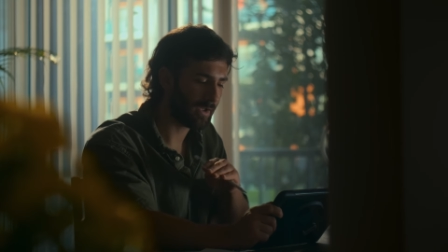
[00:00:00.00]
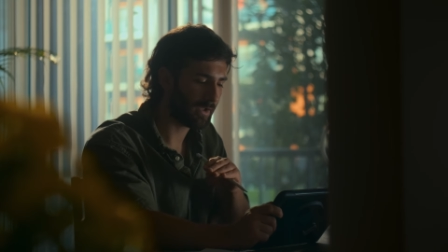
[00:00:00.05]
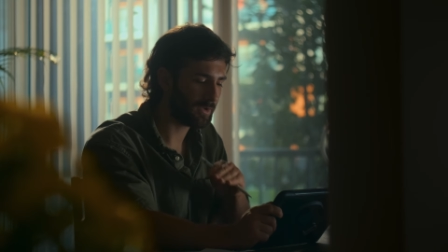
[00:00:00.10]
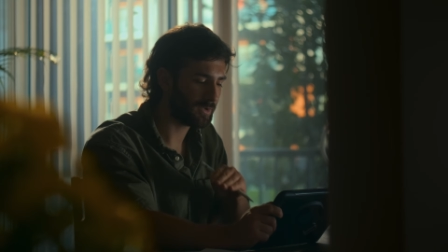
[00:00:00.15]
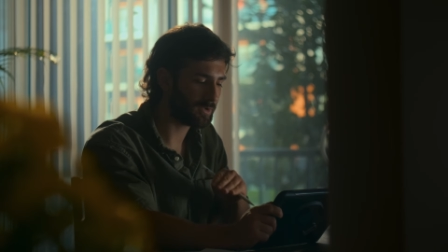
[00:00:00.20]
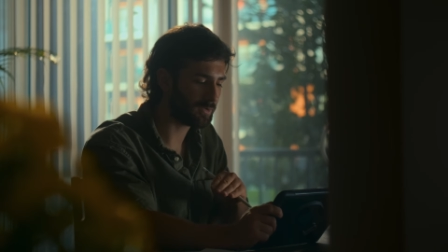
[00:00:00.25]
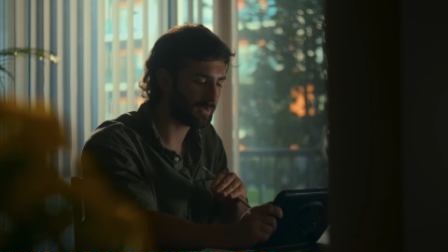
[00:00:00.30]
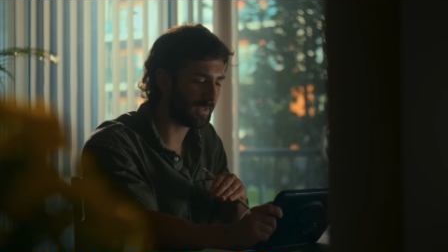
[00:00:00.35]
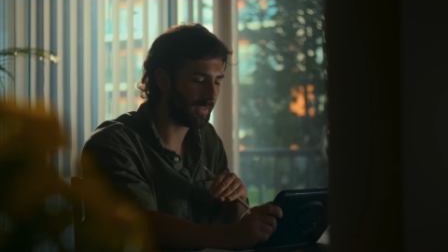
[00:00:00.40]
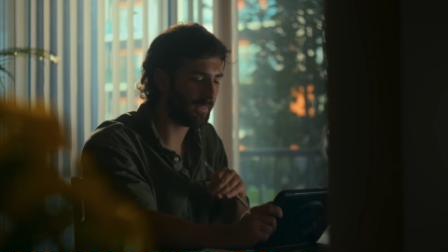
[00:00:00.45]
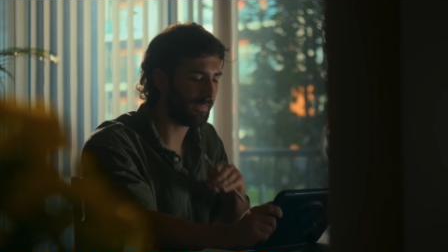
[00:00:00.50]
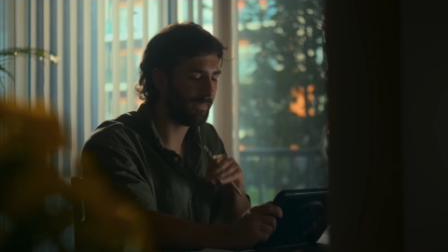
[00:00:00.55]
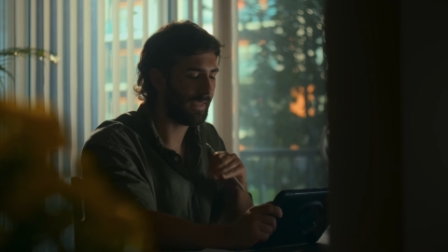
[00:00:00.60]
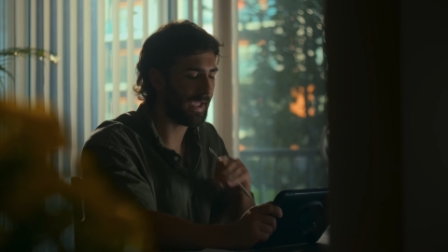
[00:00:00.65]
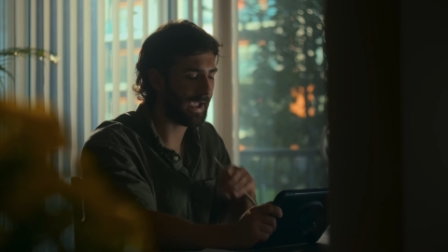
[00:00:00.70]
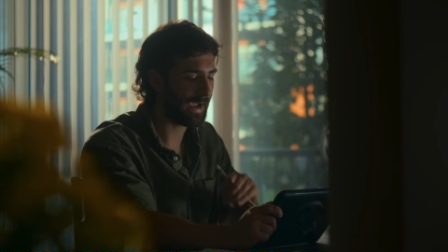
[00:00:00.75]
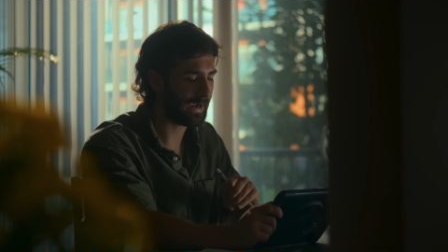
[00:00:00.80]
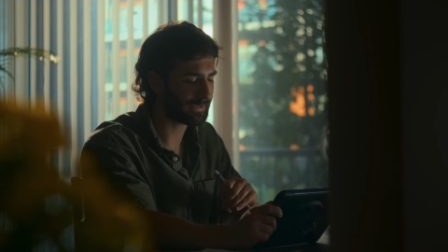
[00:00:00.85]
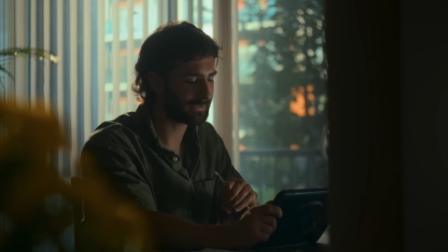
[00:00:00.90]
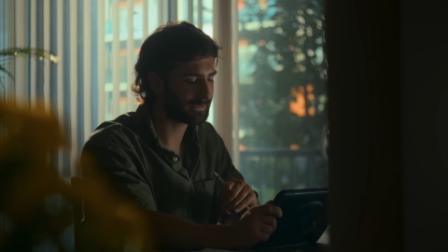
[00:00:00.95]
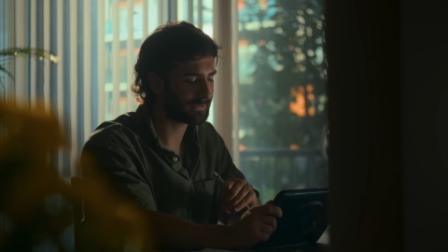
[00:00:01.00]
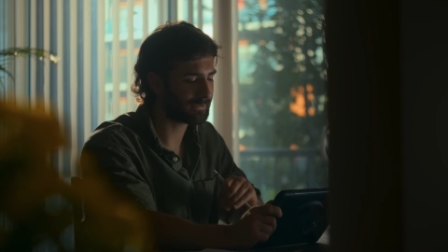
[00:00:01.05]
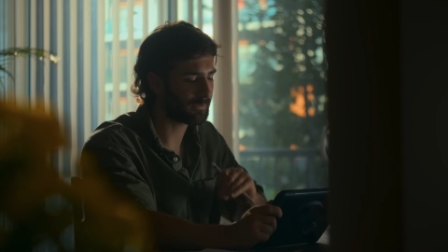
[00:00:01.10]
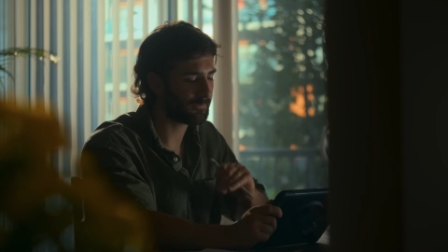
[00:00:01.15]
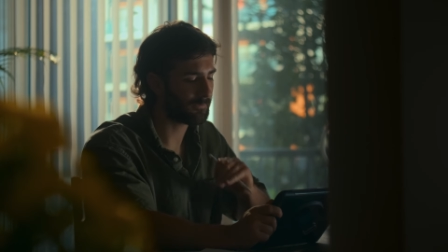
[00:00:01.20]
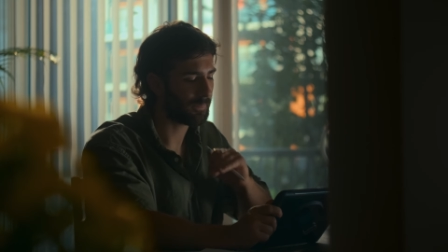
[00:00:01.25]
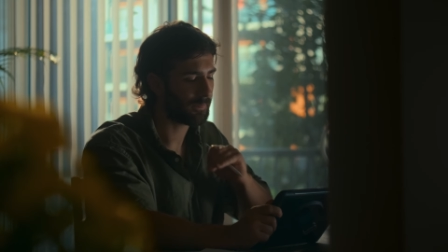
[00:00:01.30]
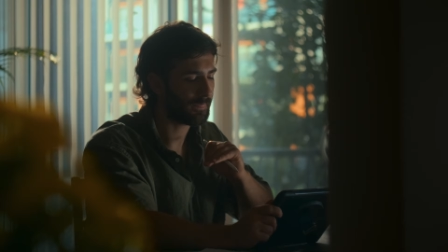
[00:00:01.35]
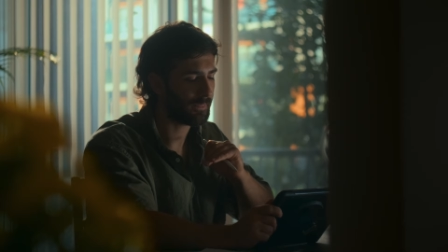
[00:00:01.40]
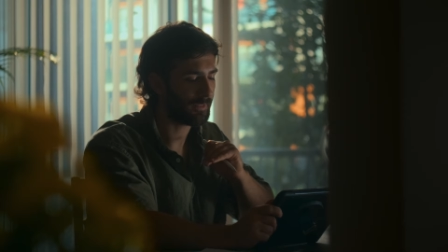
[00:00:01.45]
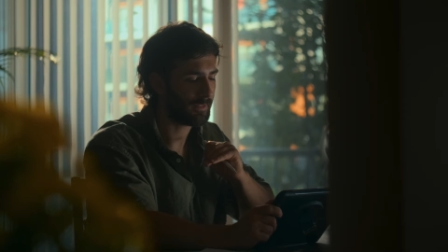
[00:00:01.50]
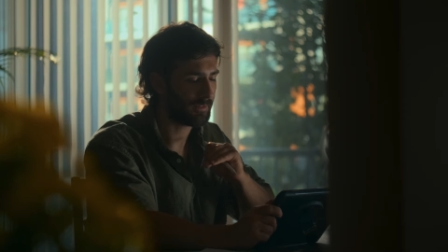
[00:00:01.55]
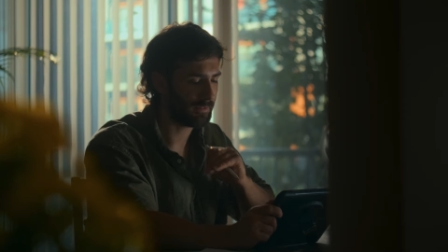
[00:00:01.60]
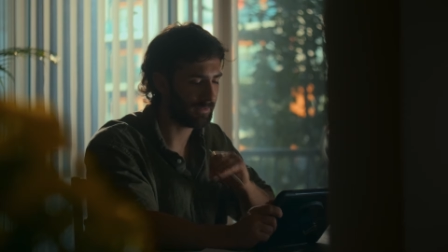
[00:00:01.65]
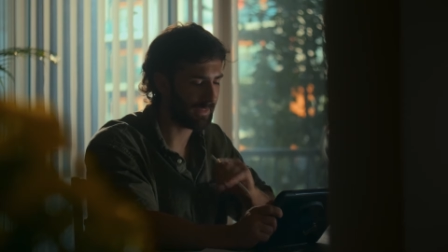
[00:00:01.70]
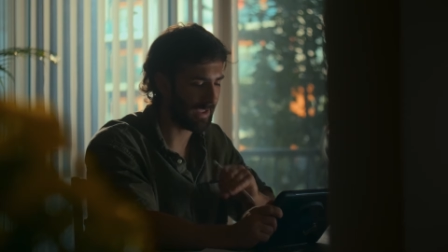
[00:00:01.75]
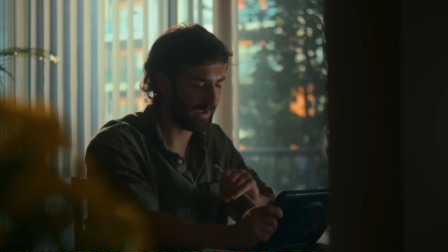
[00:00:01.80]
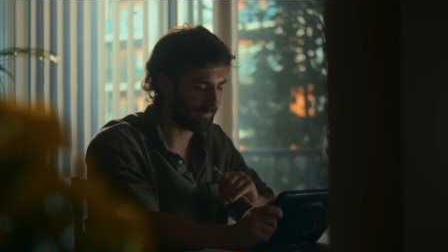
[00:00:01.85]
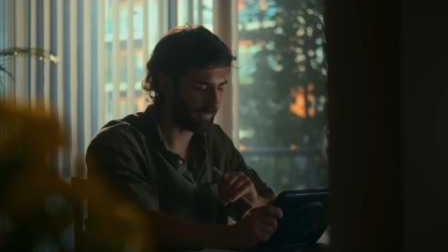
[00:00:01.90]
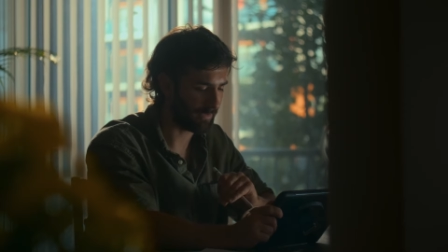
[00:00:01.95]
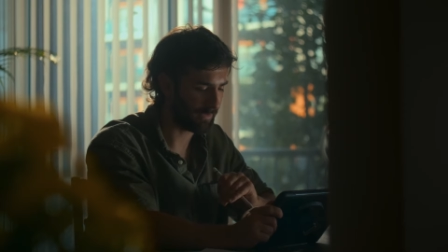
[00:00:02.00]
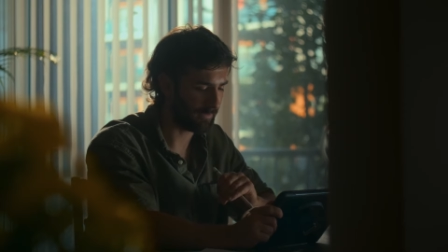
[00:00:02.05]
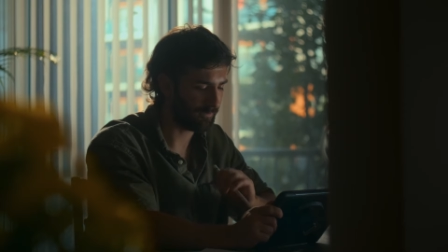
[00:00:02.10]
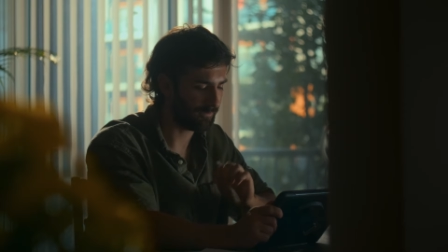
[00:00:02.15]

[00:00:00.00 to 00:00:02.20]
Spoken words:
to the next level.